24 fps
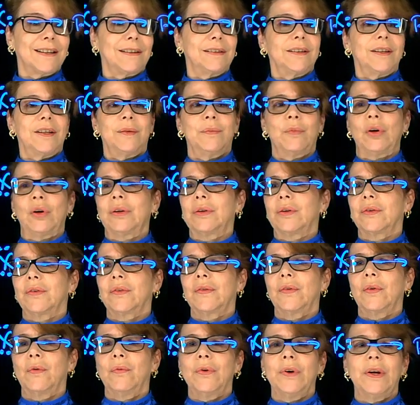in a molecule, so
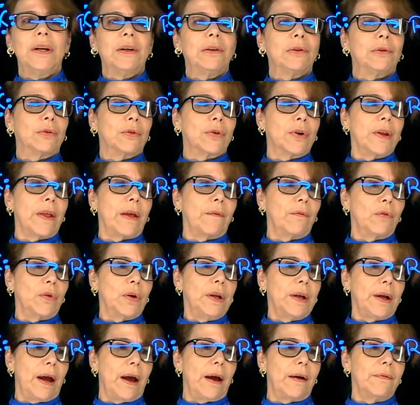we're going to learn that we
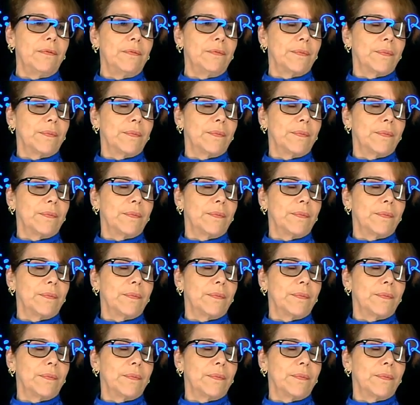have